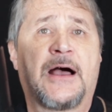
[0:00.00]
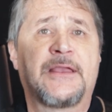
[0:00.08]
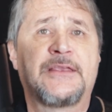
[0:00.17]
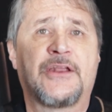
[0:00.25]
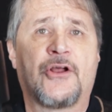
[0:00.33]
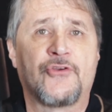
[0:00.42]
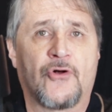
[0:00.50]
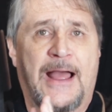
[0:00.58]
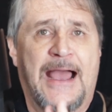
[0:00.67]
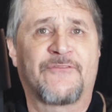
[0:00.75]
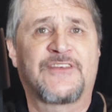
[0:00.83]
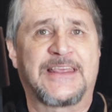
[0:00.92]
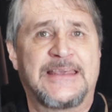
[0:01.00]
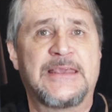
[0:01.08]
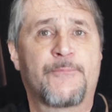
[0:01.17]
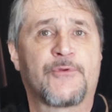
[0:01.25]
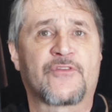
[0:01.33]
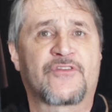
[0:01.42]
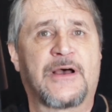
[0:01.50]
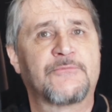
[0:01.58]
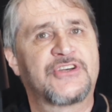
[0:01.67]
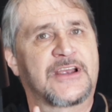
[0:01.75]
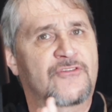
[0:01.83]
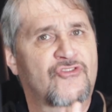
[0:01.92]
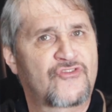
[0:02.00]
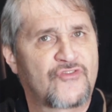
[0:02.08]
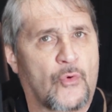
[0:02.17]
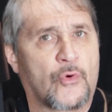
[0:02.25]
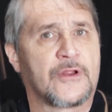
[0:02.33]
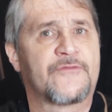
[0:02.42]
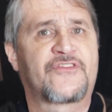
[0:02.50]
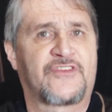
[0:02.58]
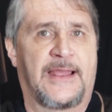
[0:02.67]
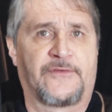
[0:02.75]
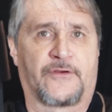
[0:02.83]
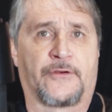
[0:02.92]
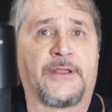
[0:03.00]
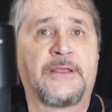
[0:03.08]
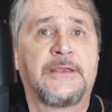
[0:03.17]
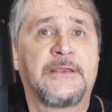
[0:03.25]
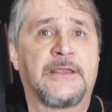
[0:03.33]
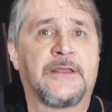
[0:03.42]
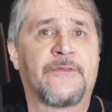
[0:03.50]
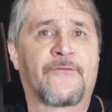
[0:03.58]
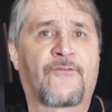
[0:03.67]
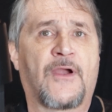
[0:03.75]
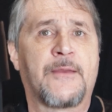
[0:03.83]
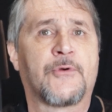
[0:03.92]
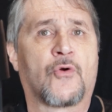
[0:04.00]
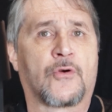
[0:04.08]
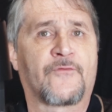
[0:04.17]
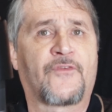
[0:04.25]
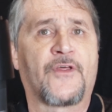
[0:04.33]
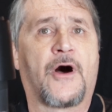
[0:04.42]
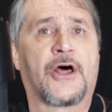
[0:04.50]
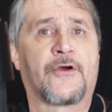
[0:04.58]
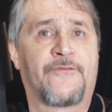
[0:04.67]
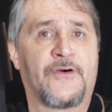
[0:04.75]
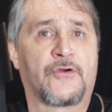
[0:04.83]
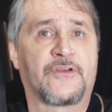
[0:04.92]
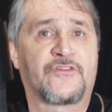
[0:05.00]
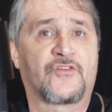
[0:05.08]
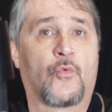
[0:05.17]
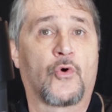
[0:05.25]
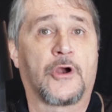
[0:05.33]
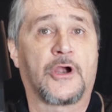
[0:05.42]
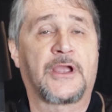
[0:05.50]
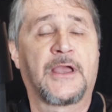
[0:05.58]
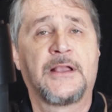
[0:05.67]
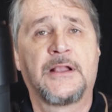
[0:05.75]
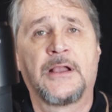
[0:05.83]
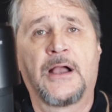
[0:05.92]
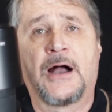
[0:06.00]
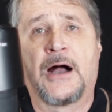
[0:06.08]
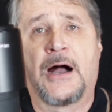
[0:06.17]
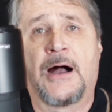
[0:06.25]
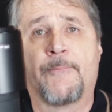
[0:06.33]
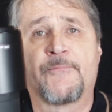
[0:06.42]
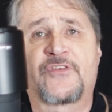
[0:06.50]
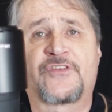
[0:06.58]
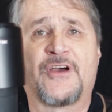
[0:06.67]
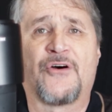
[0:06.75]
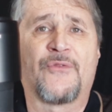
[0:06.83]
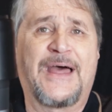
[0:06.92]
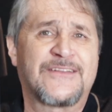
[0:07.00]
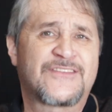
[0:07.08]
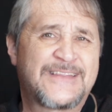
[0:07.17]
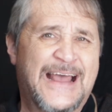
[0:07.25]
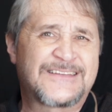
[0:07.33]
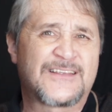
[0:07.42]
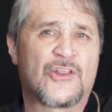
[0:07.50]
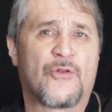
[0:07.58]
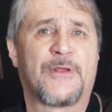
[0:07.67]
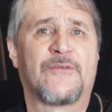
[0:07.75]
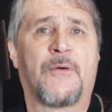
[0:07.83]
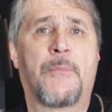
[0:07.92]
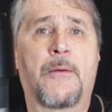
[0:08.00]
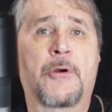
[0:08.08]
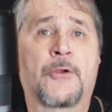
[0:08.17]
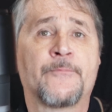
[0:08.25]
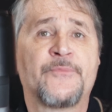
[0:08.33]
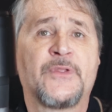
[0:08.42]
You'll have to keep your subject sort of centered in the frame in order for the autofocus to work. So that's a little bit of a bummer.